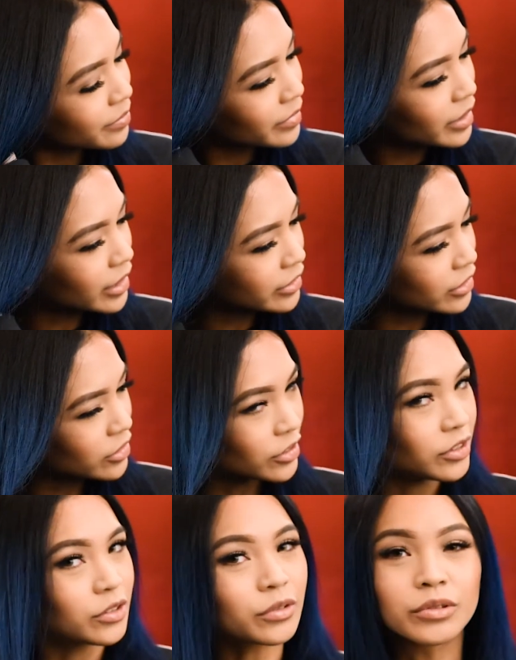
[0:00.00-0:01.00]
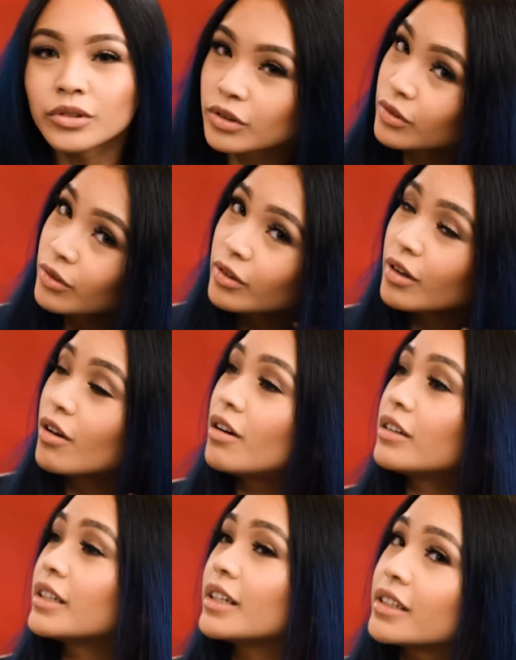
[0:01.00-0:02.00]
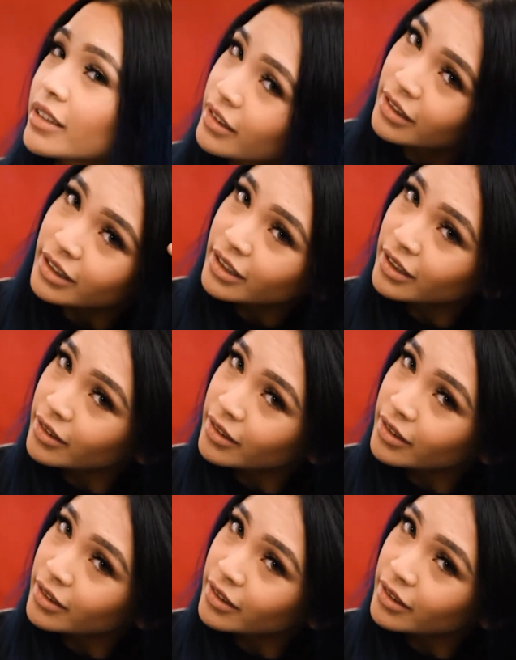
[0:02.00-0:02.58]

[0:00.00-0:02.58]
I like to just go through all the ends